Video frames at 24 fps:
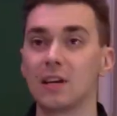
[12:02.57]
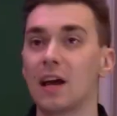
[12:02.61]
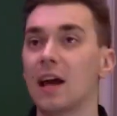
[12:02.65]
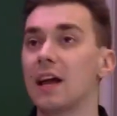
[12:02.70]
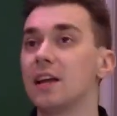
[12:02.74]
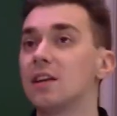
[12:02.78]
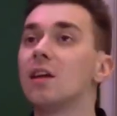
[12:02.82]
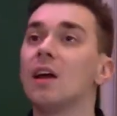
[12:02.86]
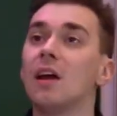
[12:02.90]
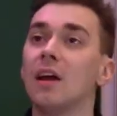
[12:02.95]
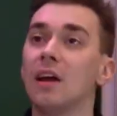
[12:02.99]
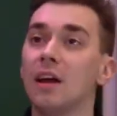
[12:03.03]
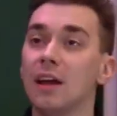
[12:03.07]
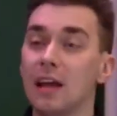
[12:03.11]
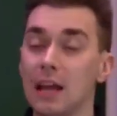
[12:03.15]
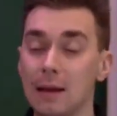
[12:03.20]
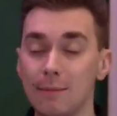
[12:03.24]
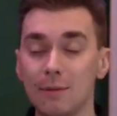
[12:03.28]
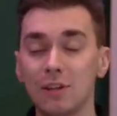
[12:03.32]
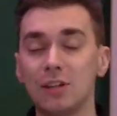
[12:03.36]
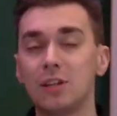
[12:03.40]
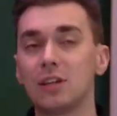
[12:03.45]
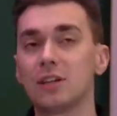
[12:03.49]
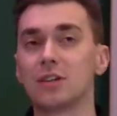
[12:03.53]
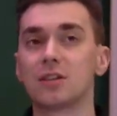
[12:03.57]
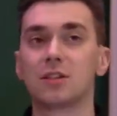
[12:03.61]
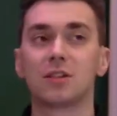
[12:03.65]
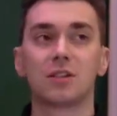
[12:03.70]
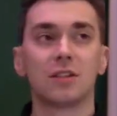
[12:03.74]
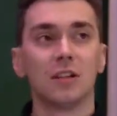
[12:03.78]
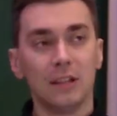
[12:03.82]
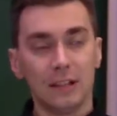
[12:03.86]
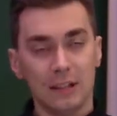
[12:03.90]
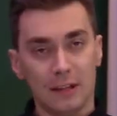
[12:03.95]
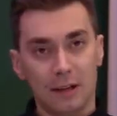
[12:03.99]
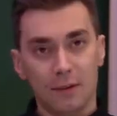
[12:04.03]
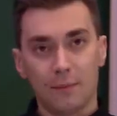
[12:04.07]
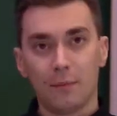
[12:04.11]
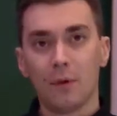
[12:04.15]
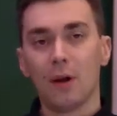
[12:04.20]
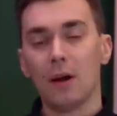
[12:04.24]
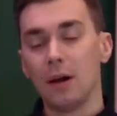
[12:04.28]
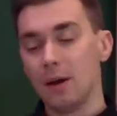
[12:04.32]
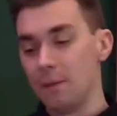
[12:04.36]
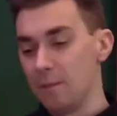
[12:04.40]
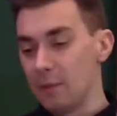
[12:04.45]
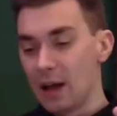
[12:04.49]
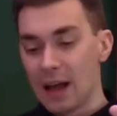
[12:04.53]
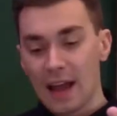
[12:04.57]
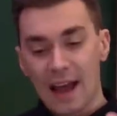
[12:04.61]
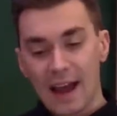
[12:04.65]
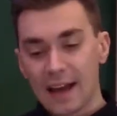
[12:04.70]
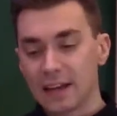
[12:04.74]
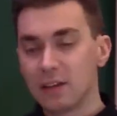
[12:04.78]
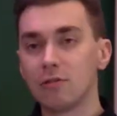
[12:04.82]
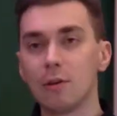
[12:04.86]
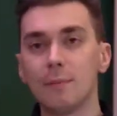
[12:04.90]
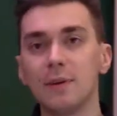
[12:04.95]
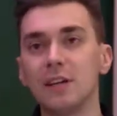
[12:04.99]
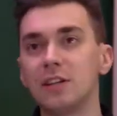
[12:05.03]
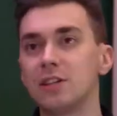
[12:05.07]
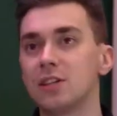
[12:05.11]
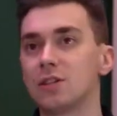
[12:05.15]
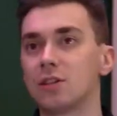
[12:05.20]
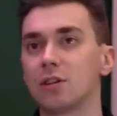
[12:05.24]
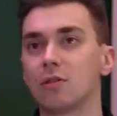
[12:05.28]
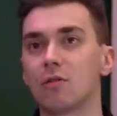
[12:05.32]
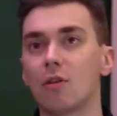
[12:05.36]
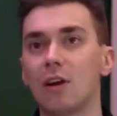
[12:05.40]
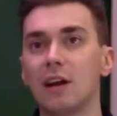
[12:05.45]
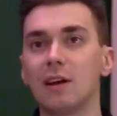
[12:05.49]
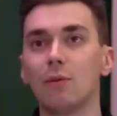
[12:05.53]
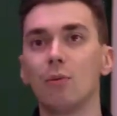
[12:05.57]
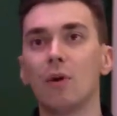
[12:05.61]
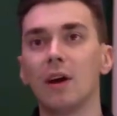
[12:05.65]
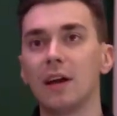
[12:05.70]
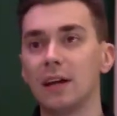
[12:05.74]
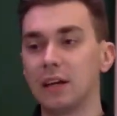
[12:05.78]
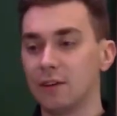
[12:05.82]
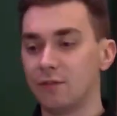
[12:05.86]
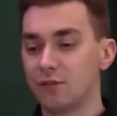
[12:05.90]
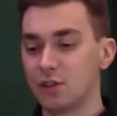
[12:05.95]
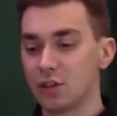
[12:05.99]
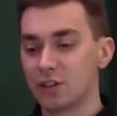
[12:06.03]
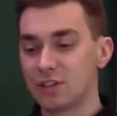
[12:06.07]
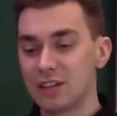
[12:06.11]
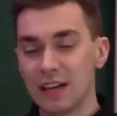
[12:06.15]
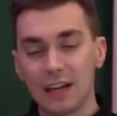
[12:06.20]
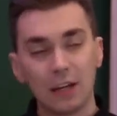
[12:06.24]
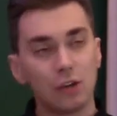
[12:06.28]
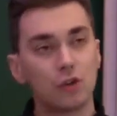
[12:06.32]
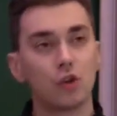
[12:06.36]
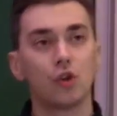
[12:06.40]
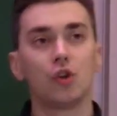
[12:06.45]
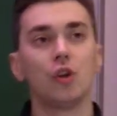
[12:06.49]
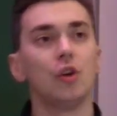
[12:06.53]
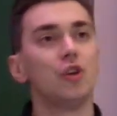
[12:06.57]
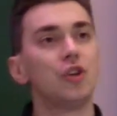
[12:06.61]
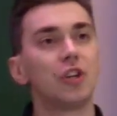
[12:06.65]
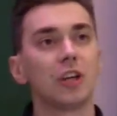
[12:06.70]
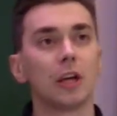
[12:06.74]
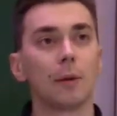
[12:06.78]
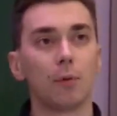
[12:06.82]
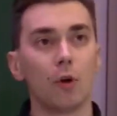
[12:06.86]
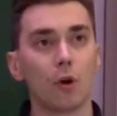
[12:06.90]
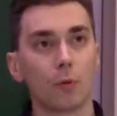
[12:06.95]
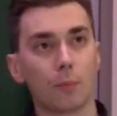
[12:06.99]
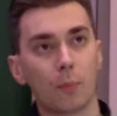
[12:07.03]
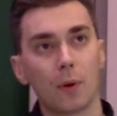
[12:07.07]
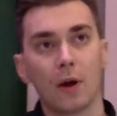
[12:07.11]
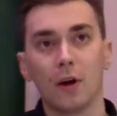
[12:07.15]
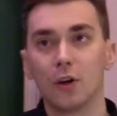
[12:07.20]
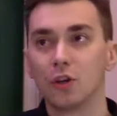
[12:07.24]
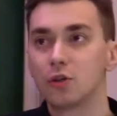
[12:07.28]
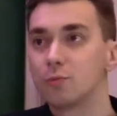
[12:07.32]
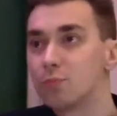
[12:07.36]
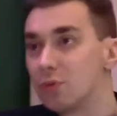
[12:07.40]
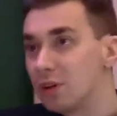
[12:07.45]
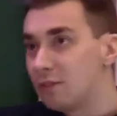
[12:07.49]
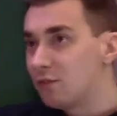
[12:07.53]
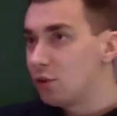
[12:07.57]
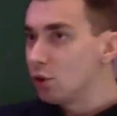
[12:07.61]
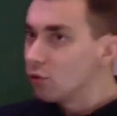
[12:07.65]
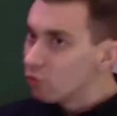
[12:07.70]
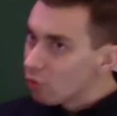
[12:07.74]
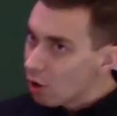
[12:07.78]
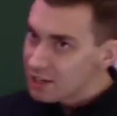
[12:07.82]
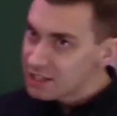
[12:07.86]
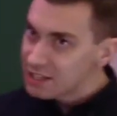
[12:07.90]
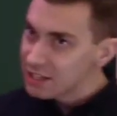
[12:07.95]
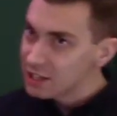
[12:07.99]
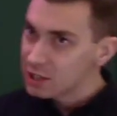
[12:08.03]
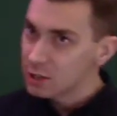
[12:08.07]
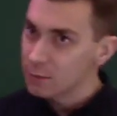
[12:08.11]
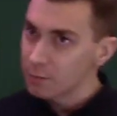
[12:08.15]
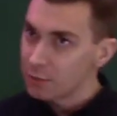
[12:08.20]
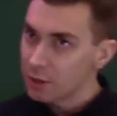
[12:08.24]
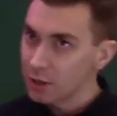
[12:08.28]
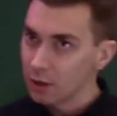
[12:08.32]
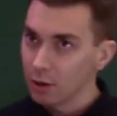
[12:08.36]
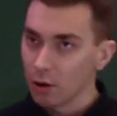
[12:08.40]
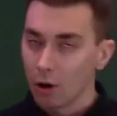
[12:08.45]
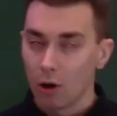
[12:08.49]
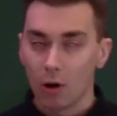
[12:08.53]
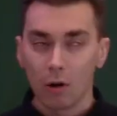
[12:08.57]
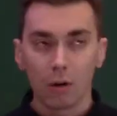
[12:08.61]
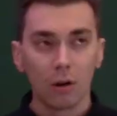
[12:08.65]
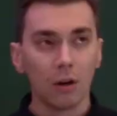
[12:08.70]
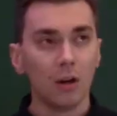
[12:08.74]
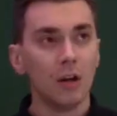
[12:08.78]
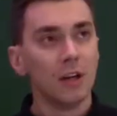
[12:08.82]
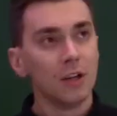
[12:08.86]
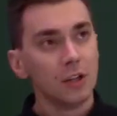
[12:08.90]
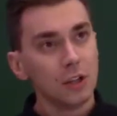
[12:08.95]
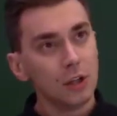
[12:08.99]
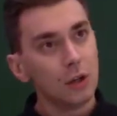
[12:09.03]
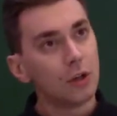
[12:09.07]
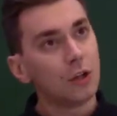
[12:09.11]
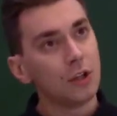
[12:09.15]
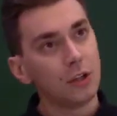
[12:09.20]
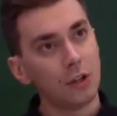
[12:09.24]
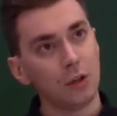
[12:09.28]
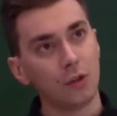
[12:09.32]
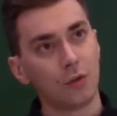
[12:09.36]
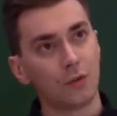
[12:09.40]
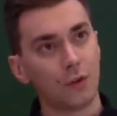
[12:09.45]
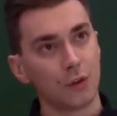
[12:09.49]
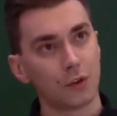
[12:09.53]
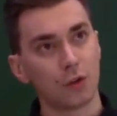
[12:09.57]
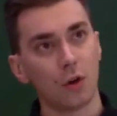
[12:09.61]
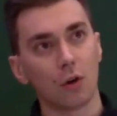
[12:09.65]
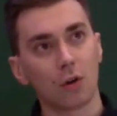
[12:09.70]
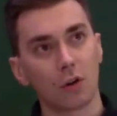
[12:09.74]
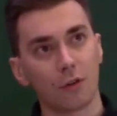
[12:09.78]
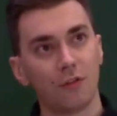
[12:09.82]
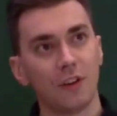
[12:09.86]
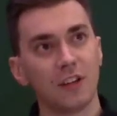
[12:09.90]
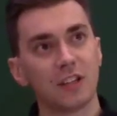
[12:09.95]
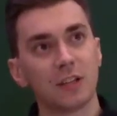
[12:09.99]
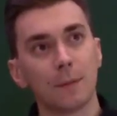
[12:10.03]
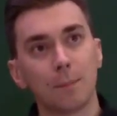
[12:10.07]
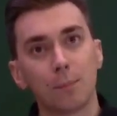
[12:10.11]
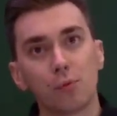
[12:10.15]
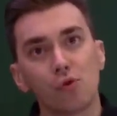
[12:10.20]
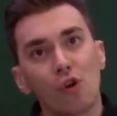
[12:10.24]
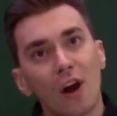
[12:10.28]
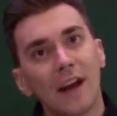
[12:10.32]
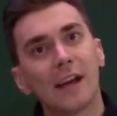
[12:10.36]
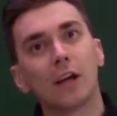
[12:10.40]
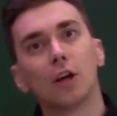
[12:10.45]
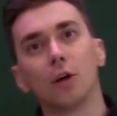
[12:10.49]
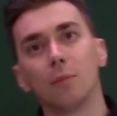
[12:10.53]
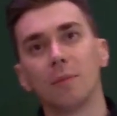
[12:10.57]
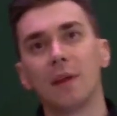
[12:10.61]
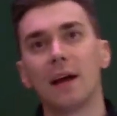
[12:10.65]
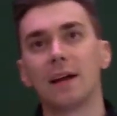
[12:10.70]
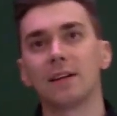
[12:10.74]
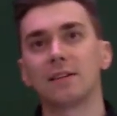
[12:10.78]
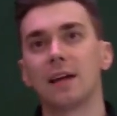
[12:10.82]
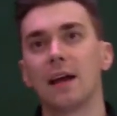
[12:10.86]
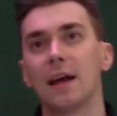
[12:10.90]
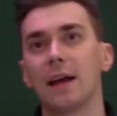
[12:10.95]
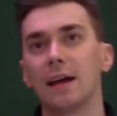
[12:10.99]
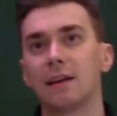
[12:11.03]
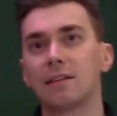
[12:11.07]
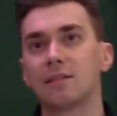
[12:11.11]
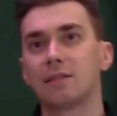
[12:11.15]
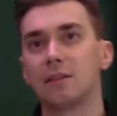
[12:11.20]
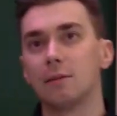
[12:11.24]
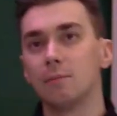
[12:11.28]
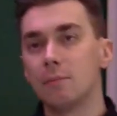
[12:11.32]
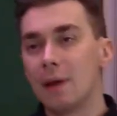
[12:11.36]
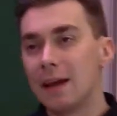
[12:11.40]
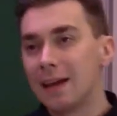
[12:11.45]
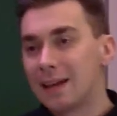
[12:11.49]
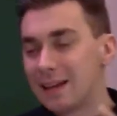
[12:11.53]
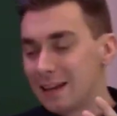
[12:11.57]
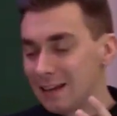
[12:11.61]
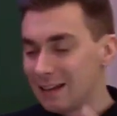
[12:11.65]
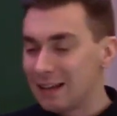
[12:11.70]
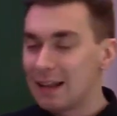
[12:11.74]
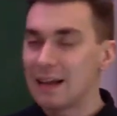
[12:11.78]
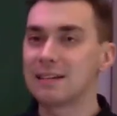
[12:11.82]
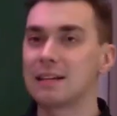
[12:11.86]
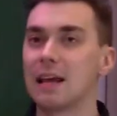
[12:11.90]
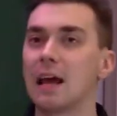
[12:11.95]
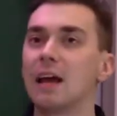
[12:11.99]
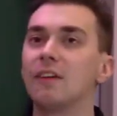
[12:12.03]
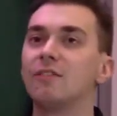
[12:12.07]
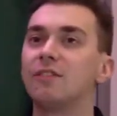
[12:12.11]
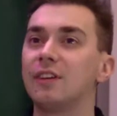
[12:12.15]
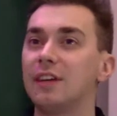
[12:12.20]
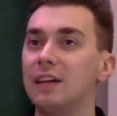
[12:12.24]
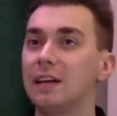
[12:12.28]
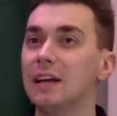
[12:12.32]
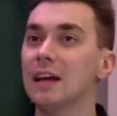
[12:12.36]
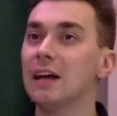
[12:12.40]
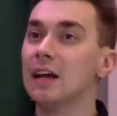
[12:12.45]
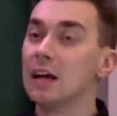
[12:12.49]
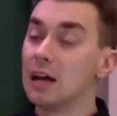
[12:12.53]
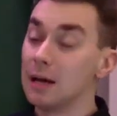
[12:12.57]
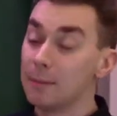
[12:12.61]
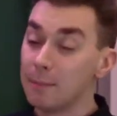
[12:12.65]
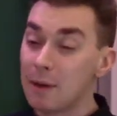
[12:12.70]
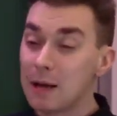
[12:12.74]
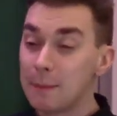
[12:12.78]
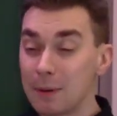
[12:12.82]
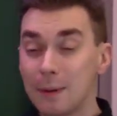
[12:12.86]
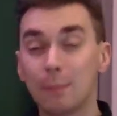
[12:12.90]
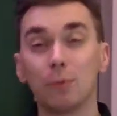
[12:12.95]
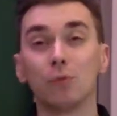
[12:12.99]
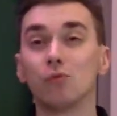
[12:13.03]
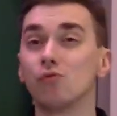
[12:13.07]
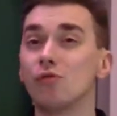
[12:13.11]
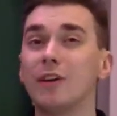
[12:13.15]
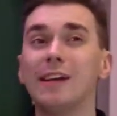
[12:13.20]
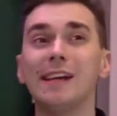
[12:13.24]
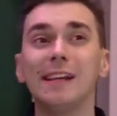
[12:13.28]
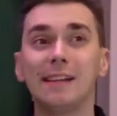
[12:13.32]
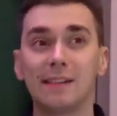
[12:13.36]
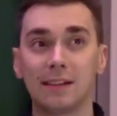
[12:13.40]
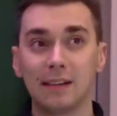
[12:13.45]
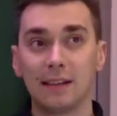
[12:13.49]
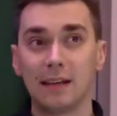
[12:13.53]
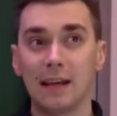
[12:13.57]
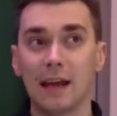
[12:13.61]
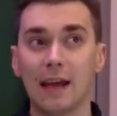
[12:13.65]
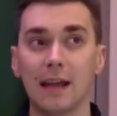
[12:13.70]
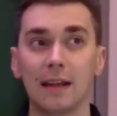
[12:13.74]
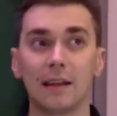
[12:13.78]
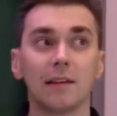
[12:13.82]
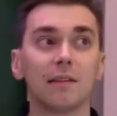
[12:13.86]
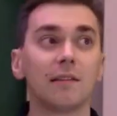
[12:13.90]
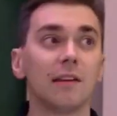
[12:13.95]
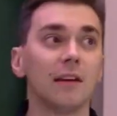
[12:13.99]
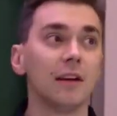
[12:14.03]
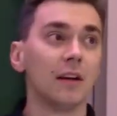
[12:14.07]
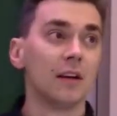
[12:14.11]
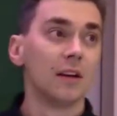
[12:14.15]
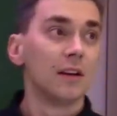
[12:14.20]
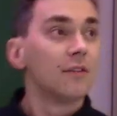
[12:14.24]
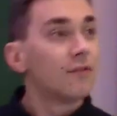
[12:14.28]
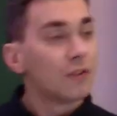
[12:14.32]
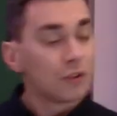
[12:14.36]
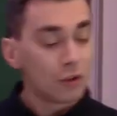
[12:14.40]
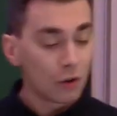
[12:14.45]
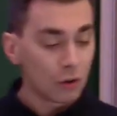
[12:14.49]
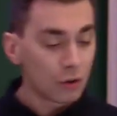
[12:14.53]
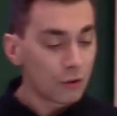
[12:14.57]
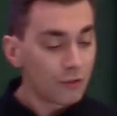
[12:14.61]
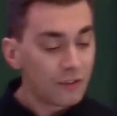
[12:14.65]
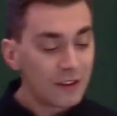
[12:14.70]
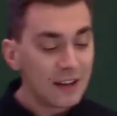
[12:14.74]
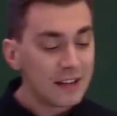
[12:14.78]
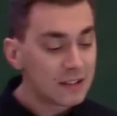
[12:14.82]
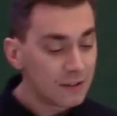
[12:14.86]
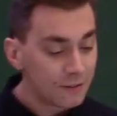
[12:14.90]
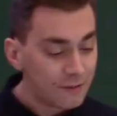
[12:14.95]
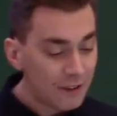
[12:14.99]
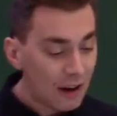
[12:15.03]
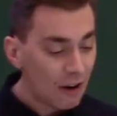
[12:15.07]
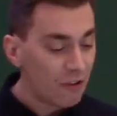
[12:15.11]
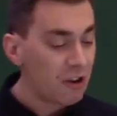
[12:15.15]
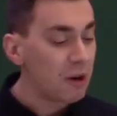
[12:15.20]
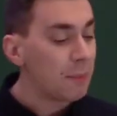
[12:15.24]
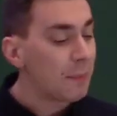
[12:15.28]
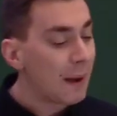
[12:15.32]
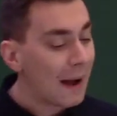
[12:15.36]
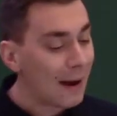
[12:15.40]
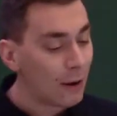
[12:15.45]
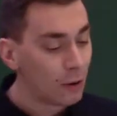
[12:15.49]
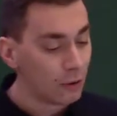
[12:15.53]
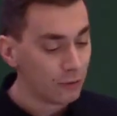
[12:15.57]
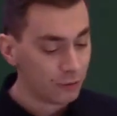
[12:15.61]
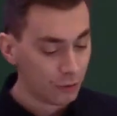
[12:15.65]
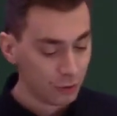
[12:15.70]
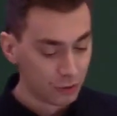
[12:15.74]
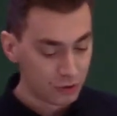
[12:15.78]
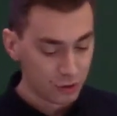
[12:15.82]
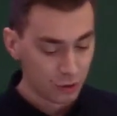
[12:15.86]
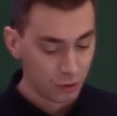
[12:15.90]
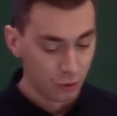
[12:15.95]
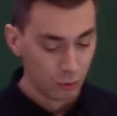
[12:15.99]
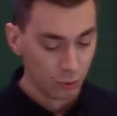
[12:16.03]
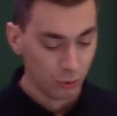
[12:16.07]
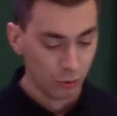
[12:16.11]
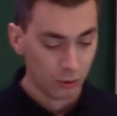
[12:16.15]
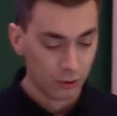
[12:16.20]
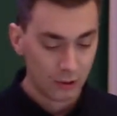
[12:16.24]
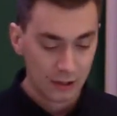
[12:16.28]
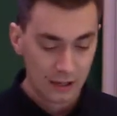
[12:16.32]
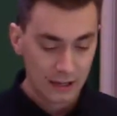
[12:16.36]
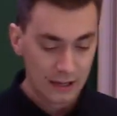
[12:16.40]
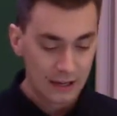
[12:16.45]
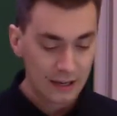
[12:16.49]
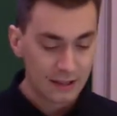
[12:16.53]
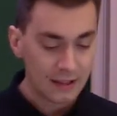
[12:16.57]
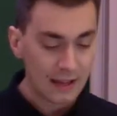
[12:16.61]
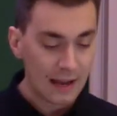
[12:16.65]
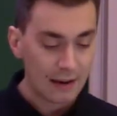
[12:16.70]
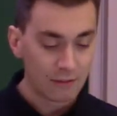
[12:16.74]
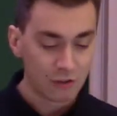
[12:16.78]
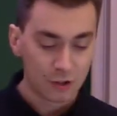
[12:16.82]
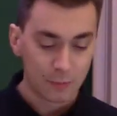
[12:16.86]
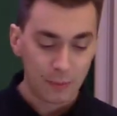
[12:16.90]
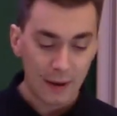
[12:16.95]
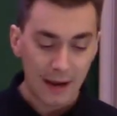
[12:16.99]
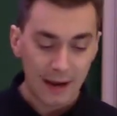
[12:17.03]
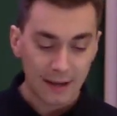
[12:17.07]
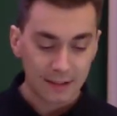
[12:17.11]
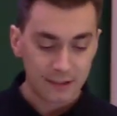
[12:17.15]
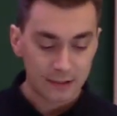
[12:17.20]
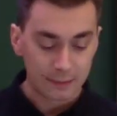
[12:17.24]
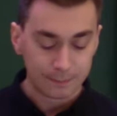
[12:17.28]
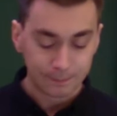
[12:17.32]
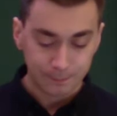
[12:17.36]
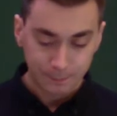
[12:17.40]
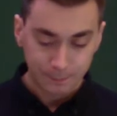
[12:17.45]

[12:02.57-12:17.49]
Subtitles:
And images, a header image is a great way of just introducing a blog post. But if you're writing something long, you can use photography to break up that text and make it less heavy and make people read to the end. Photography is a very powerful tool in that respect.